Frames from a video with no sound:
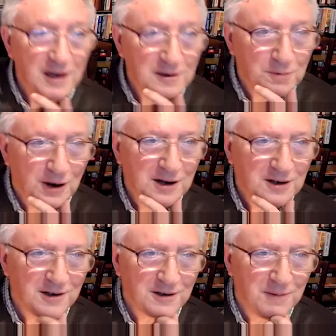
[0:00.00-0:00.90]
these
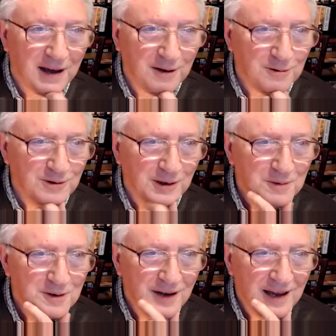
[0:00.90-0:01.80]
priceless
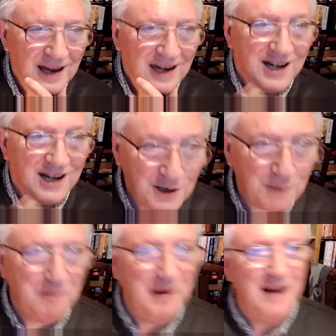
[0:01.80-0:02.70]
manuscripts,
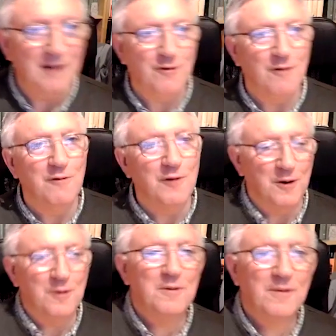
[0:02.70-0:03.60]
disappeared from
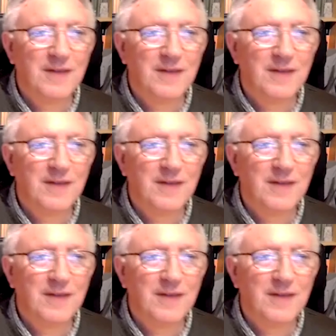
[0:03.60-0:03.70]
view